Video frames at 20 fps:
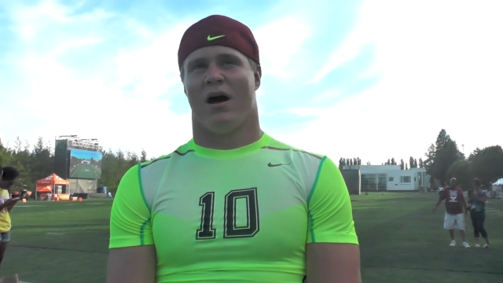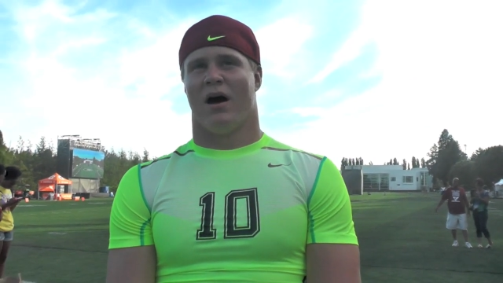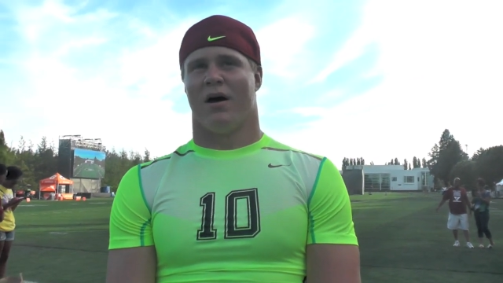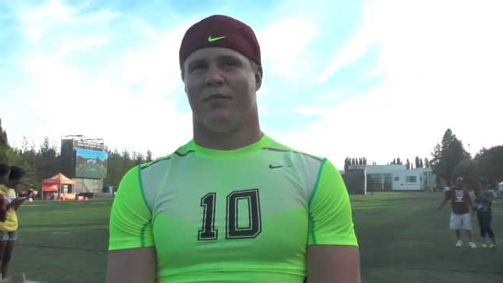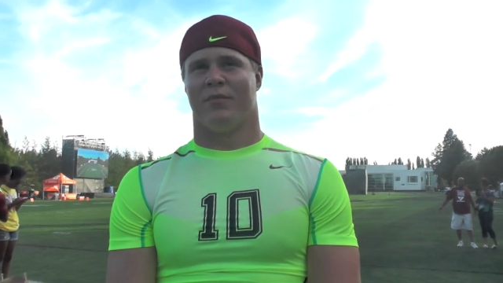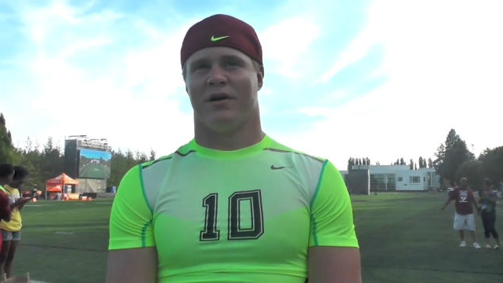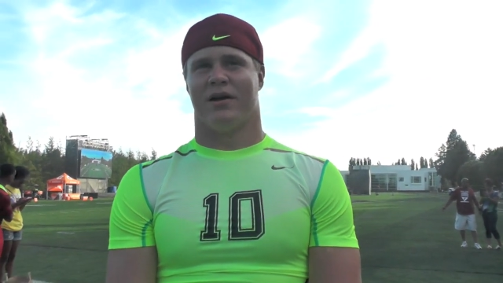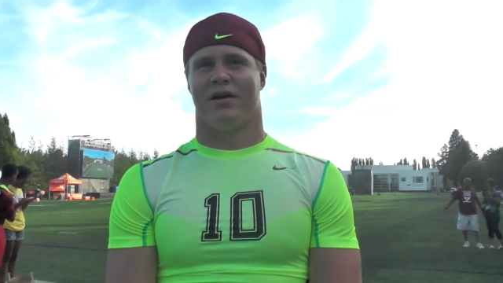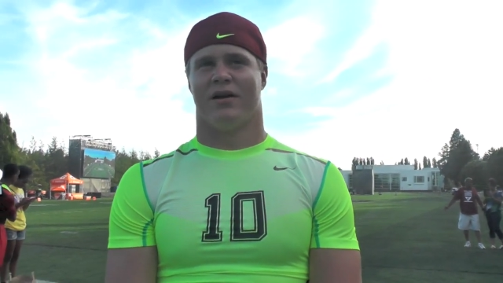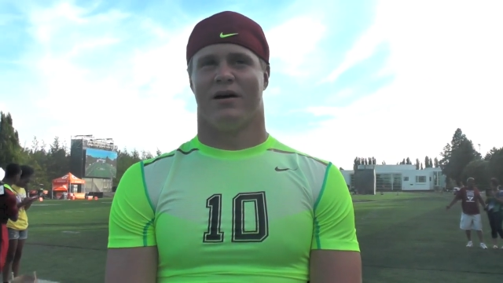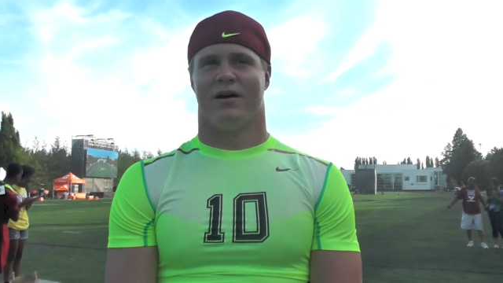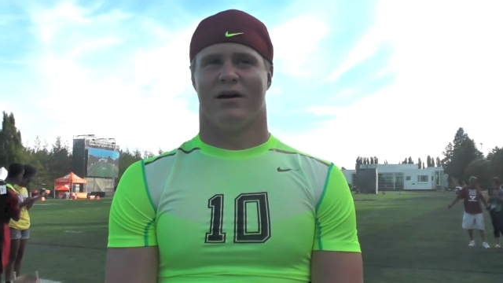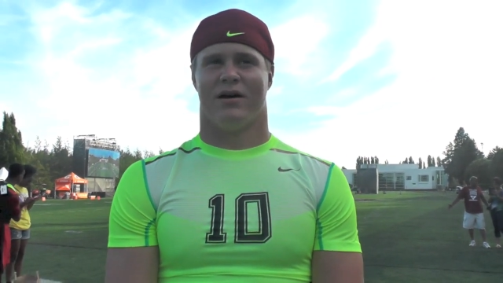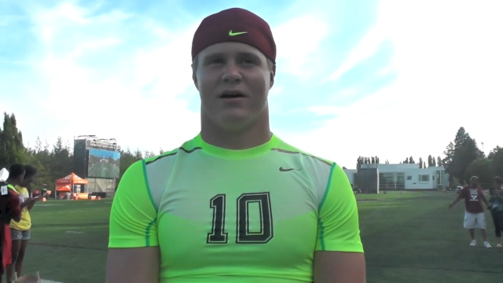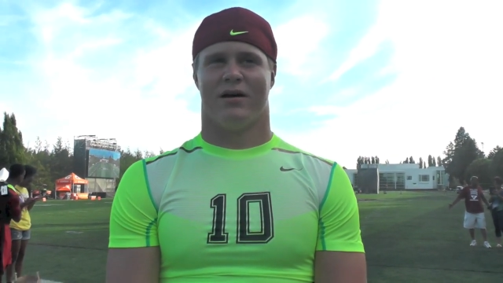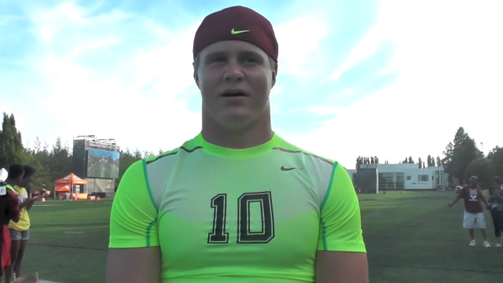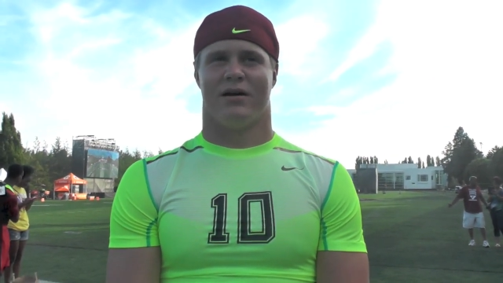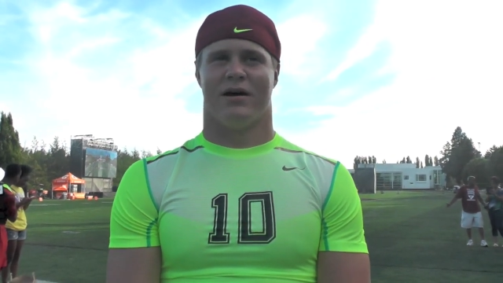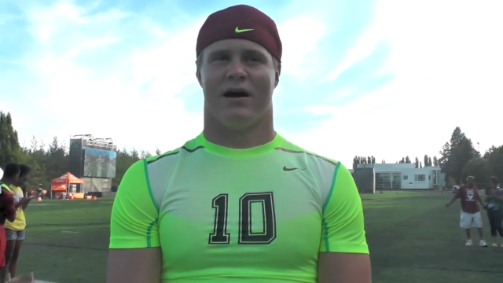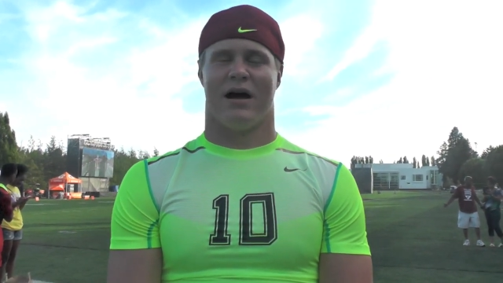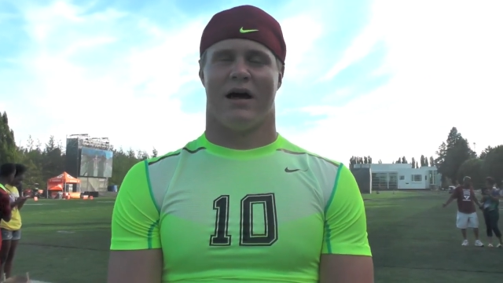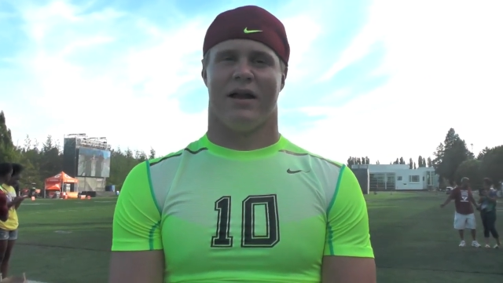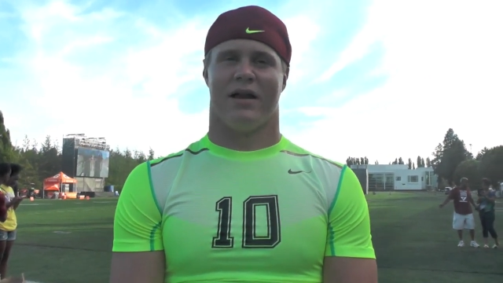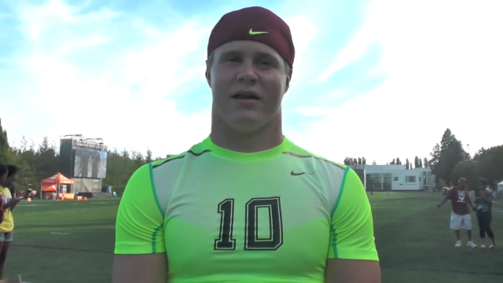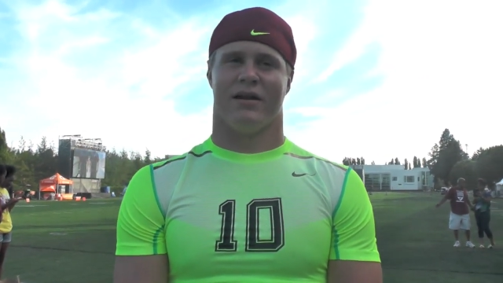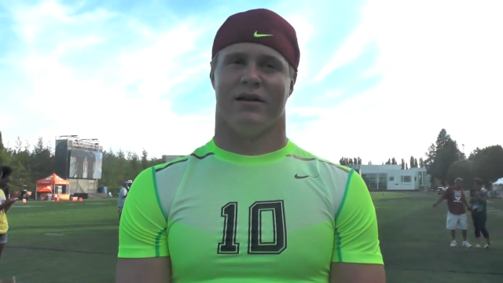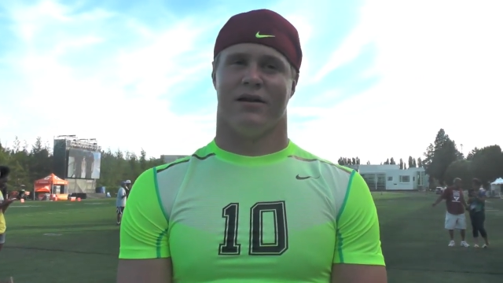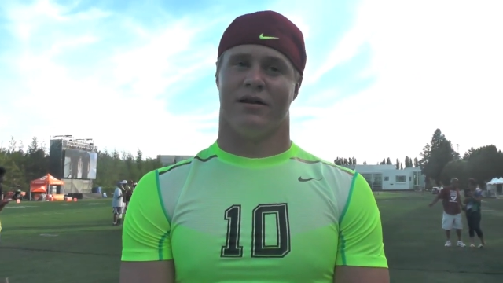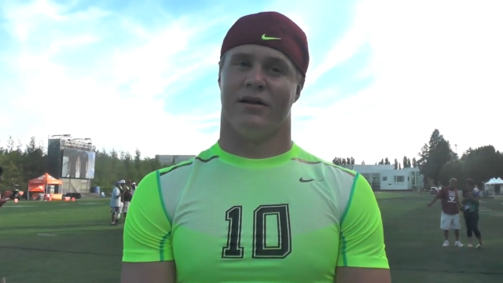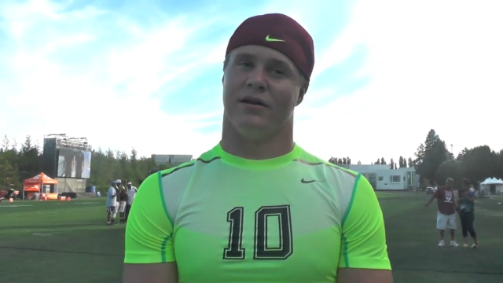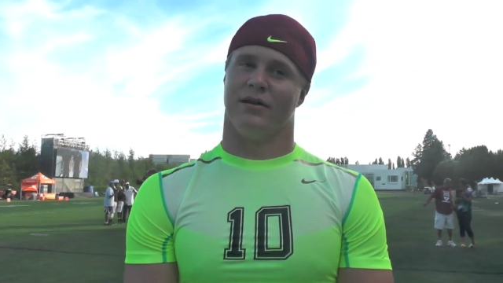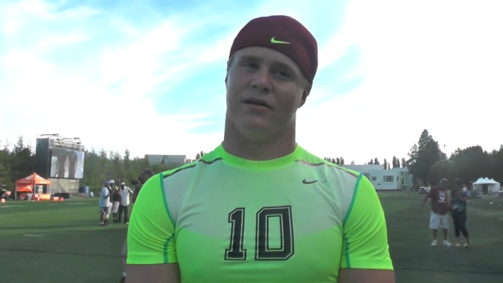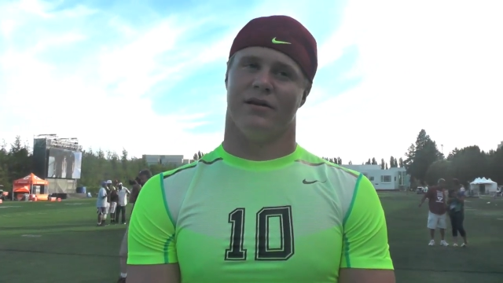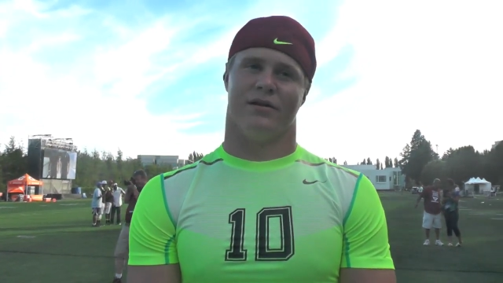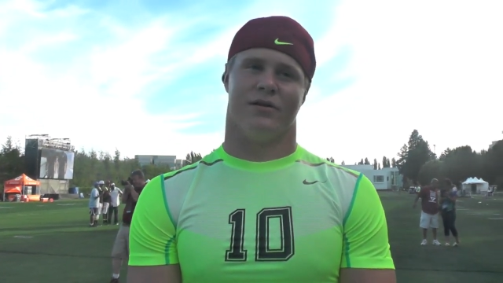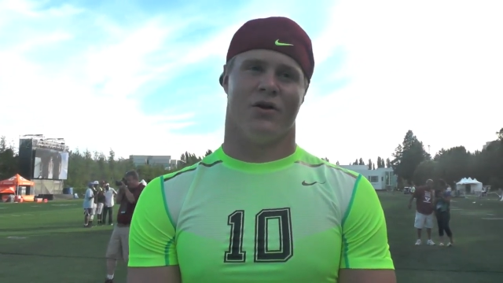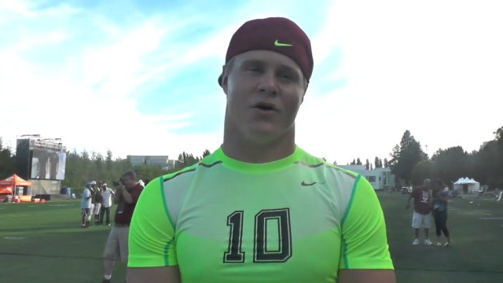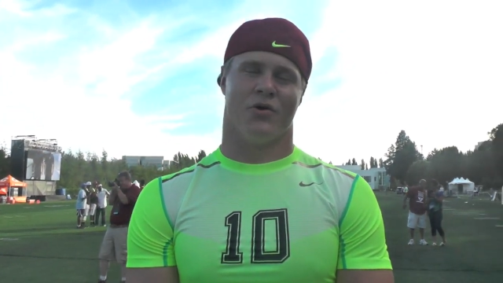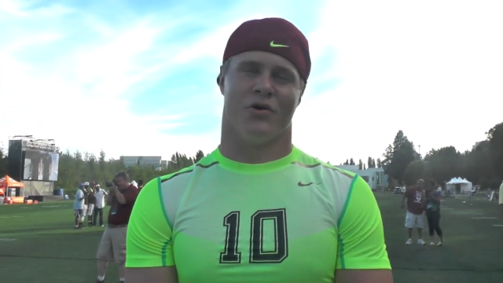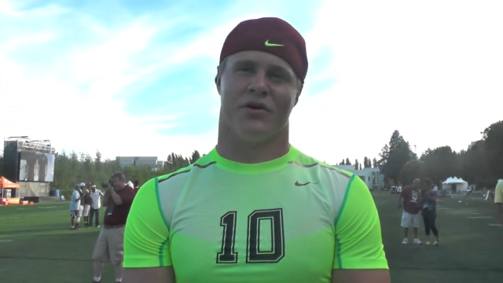I mean, uh,